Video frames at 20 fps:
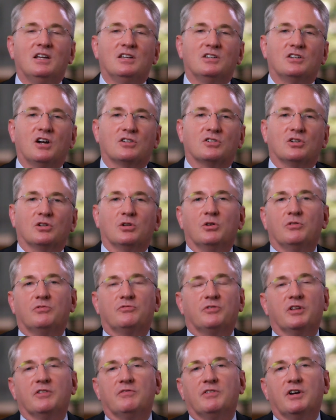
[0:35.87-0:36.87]
Dr. Lu,
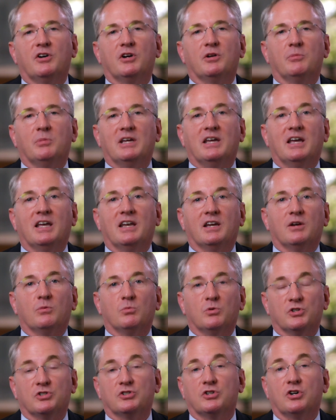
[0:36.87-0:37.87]
from the very
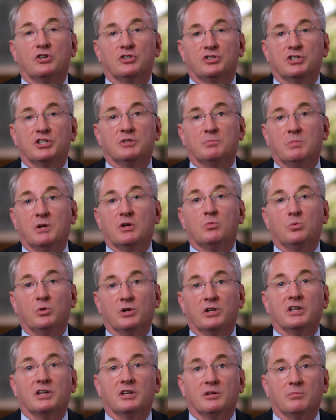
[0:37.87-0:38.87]
beginning, research has been
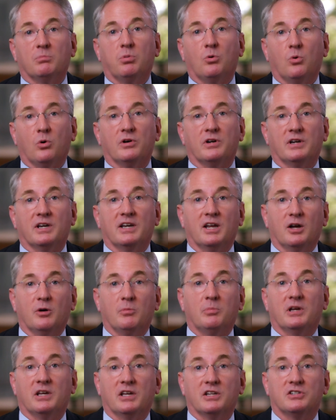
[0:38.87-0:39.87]
really important in
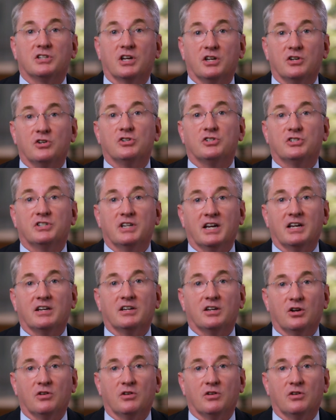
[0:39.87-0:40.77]
helping us understand